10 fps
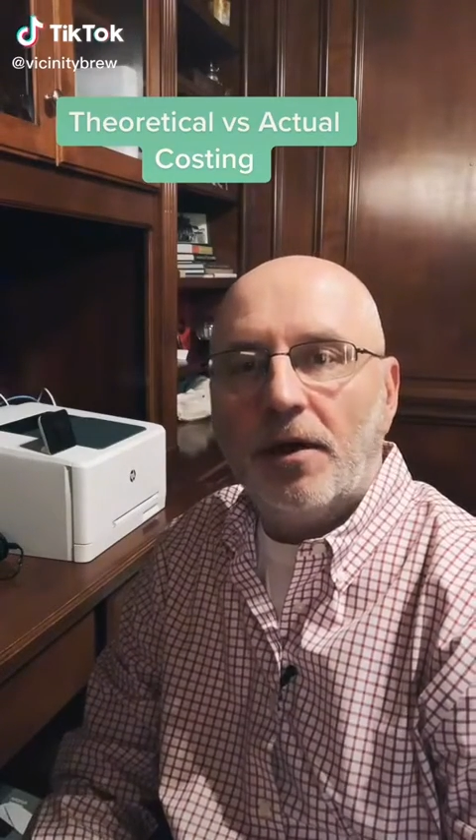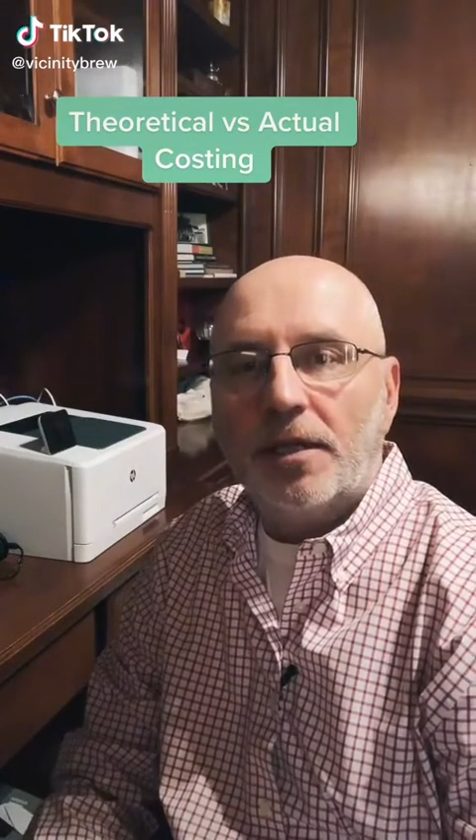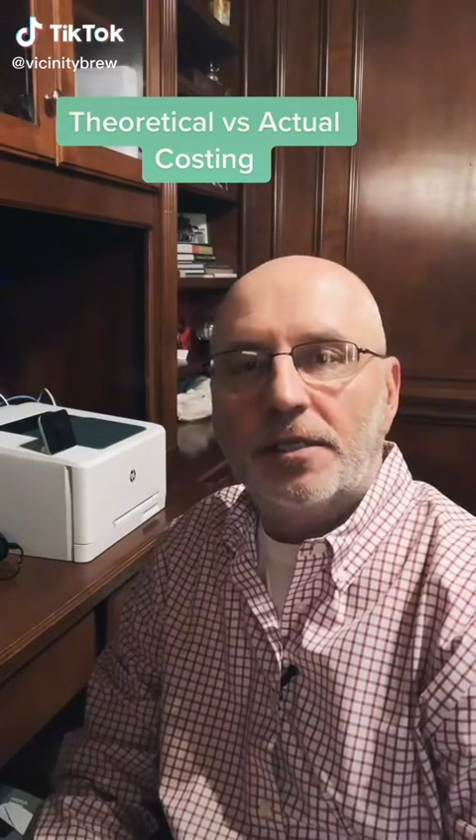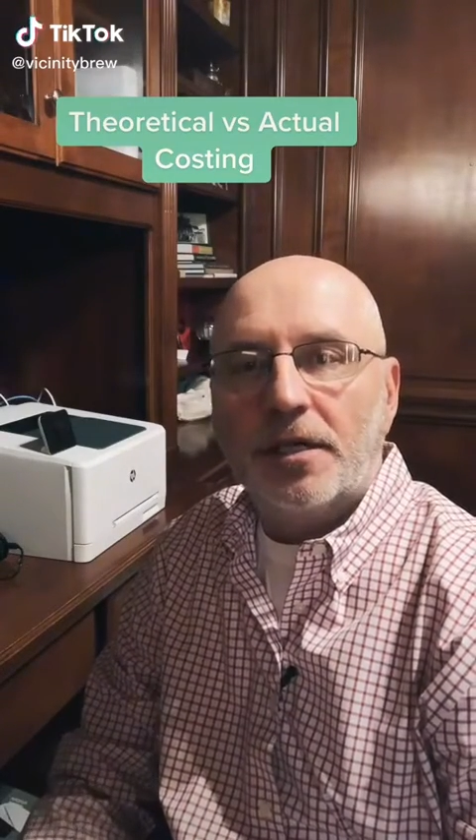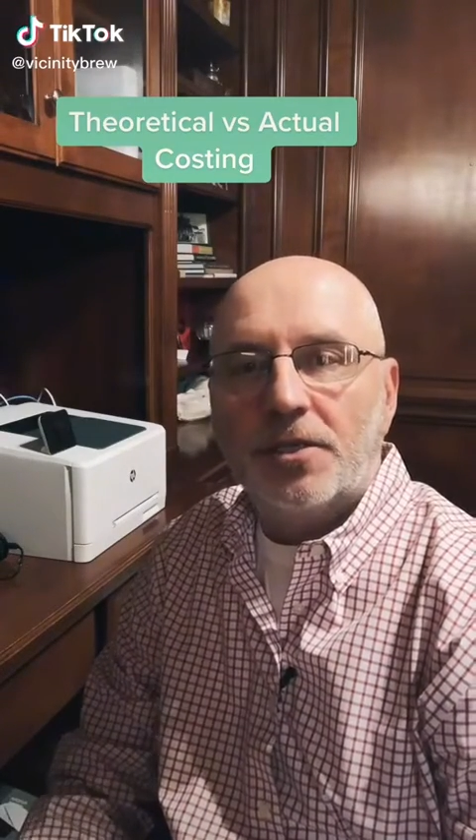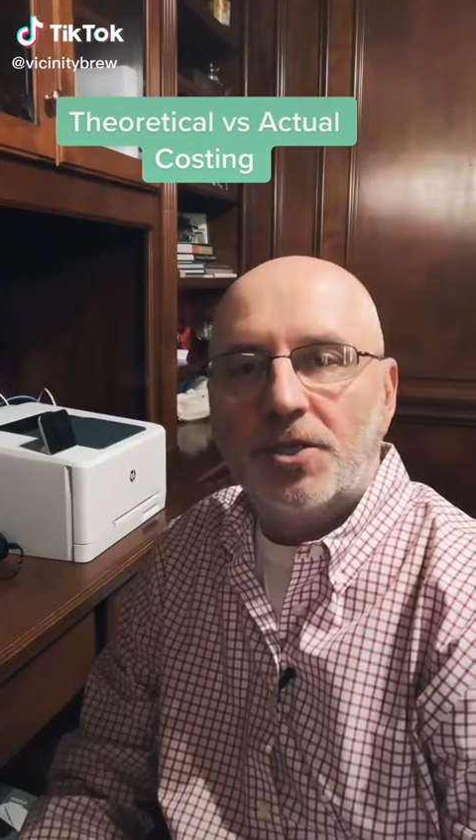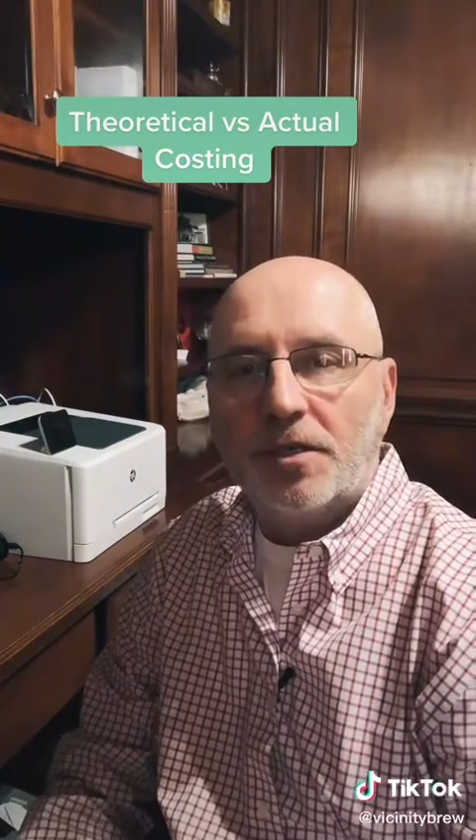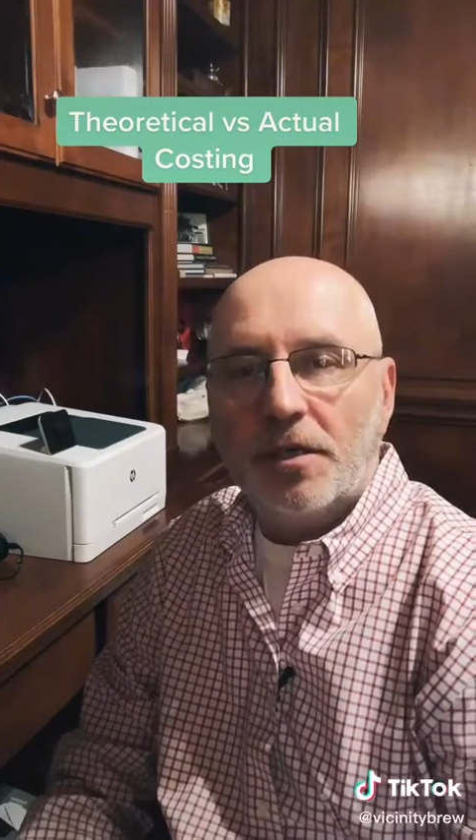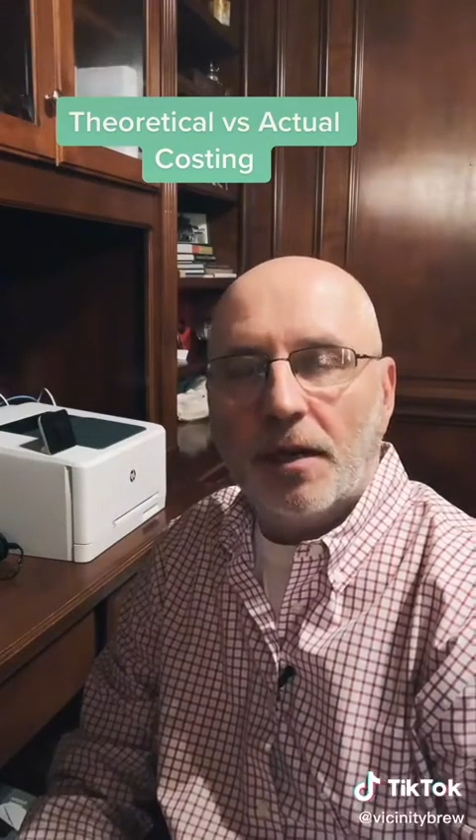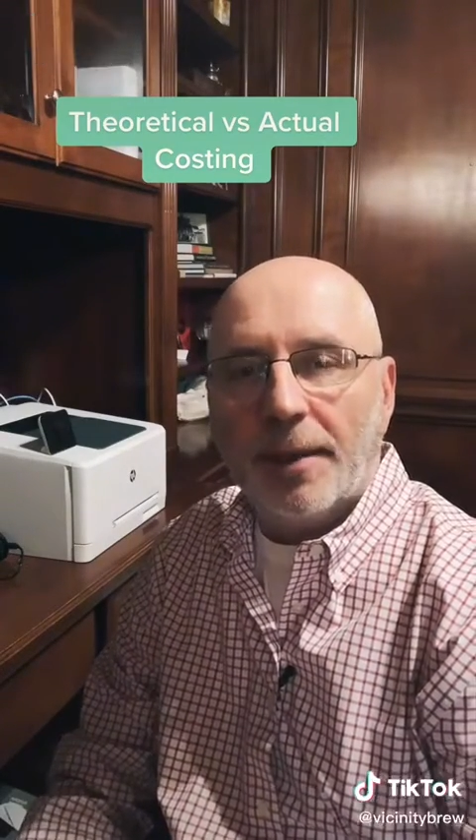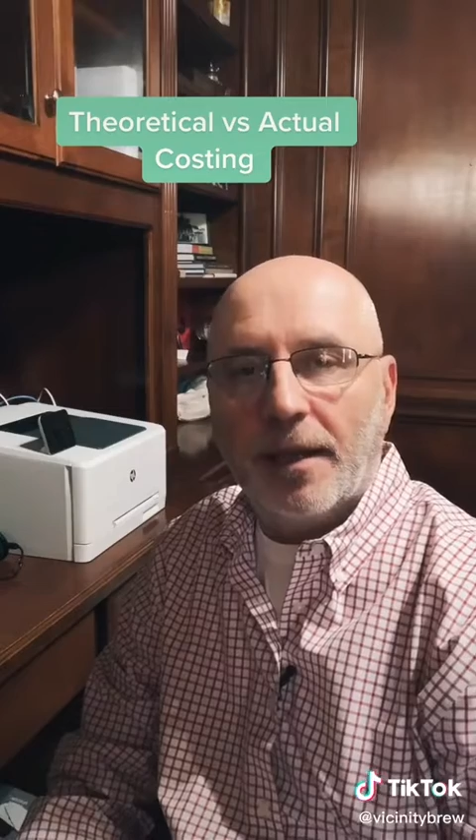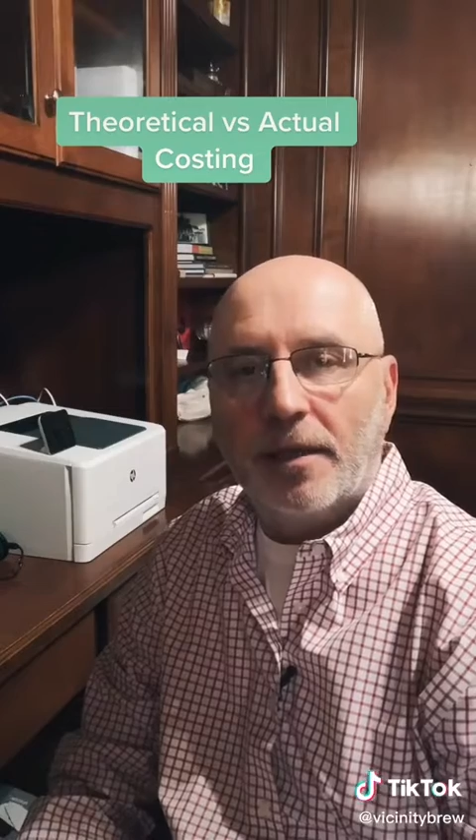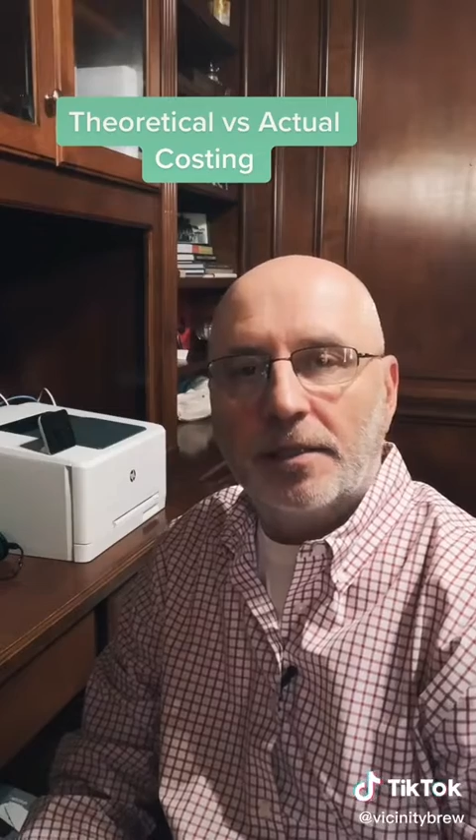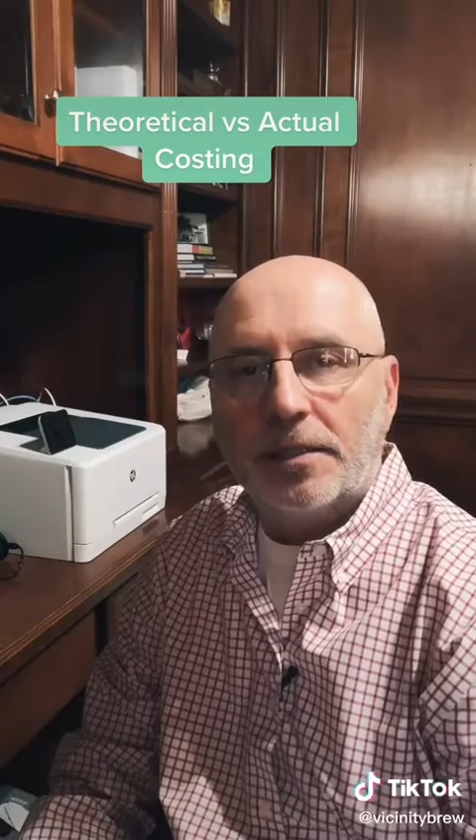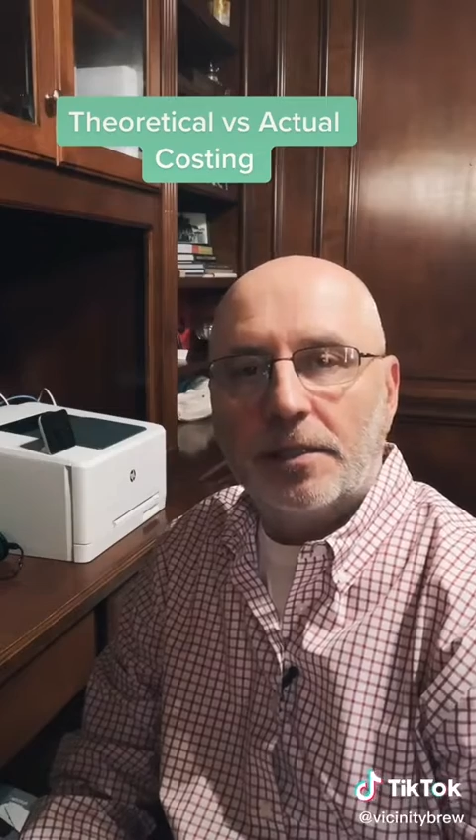discussion
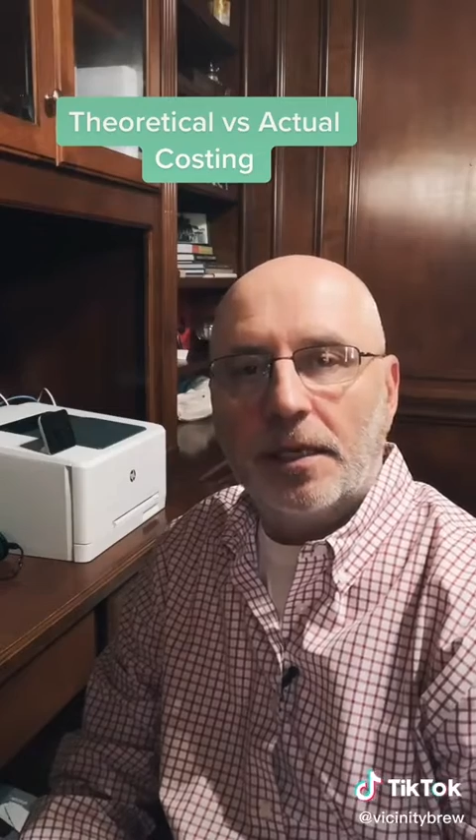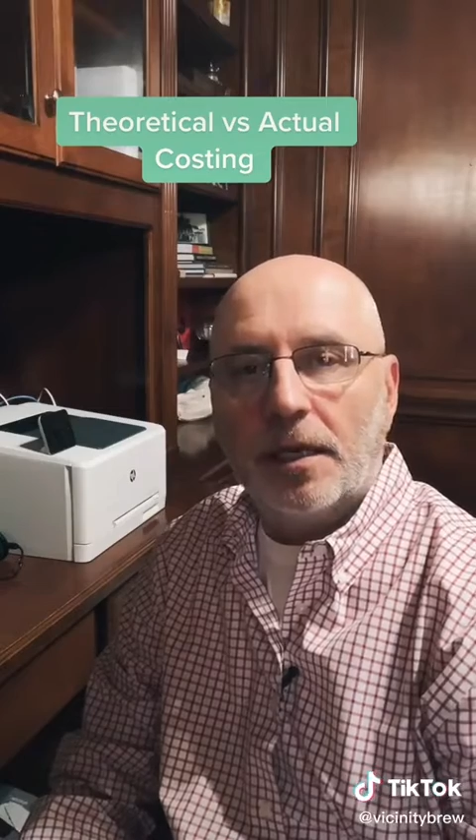about